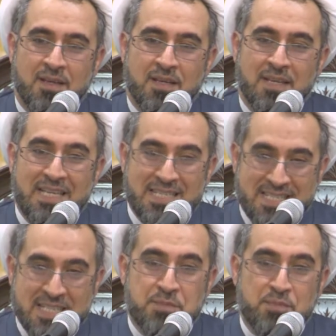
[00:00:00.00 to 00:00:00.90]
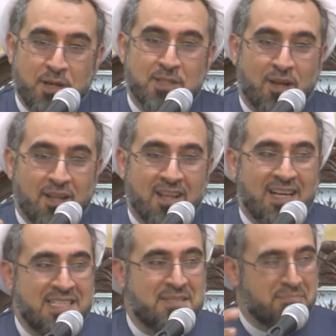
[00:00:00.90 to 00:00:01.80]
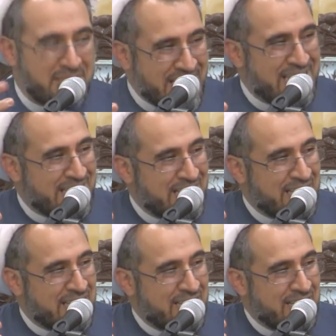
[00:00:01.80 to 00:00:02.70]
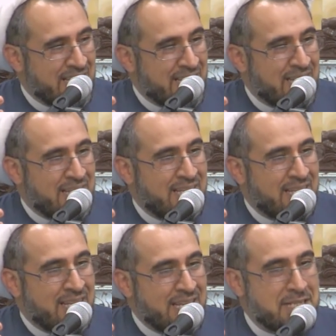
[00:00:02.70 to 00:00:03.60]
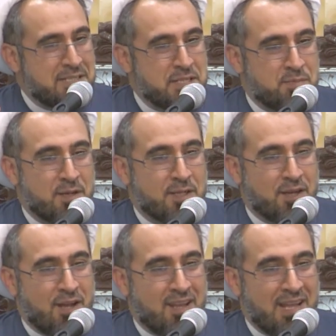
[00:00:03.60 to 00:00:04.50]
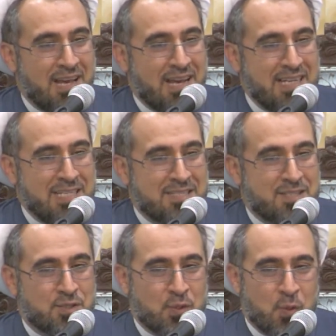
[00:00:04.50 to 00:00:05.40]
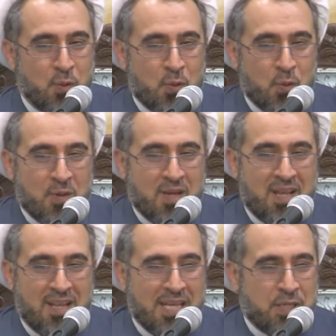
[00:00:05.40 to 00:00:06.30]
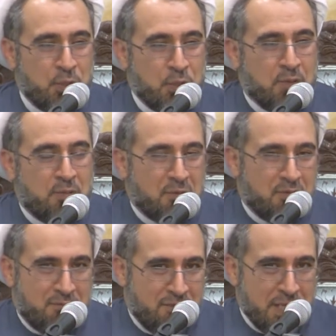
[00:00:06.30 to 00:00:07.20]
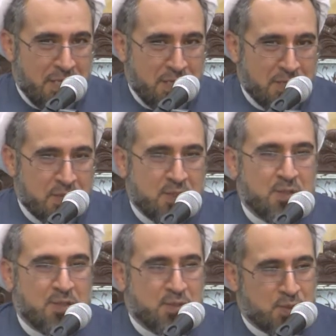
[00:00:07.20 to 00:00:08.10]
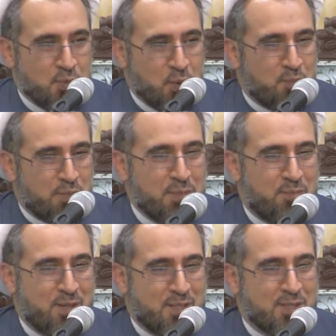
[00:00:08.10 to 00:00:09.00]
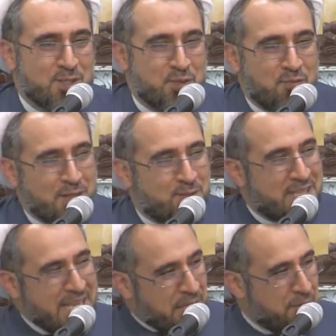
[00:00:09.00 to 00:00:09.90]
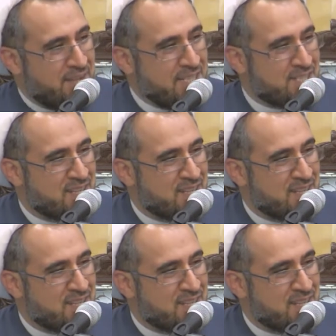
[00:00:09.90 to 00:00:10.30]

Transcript: is this because Allah is mean? Is this because Allah is so like you, we small people just to want to take revenge?